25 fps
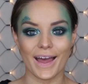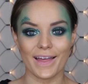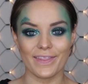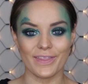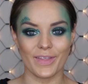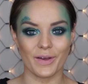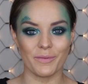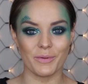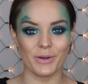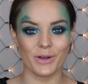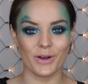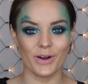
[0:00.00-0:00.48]
And
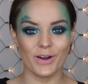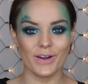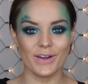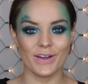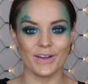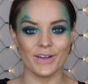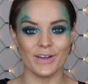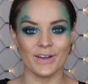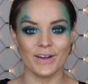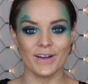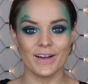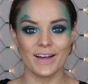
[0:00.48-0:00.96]
there we go,
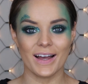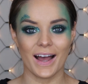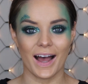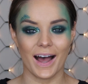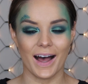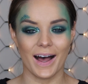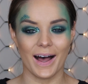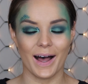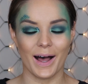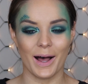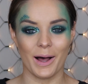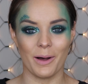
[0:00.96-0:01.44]

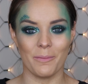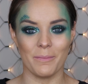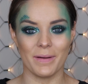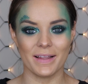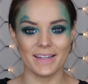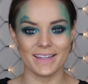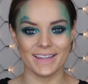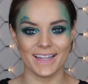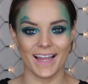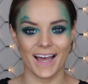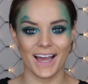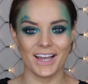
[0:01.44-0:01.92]

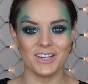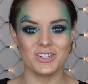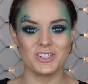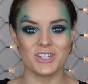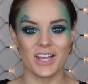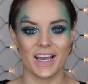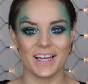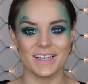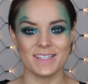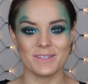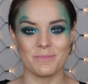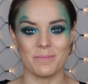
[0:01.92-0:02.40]
lash
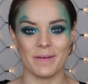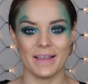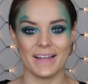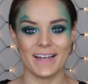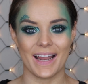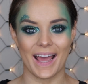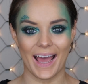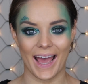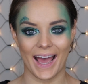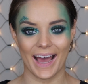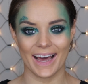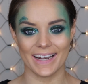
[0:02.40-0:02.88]
has
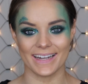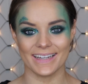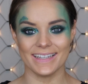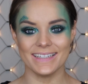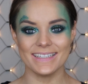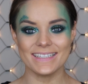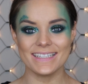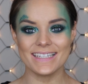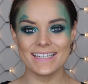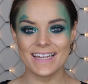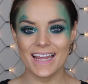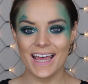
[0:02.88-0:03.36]
been
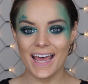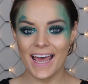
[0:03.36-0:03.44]
added.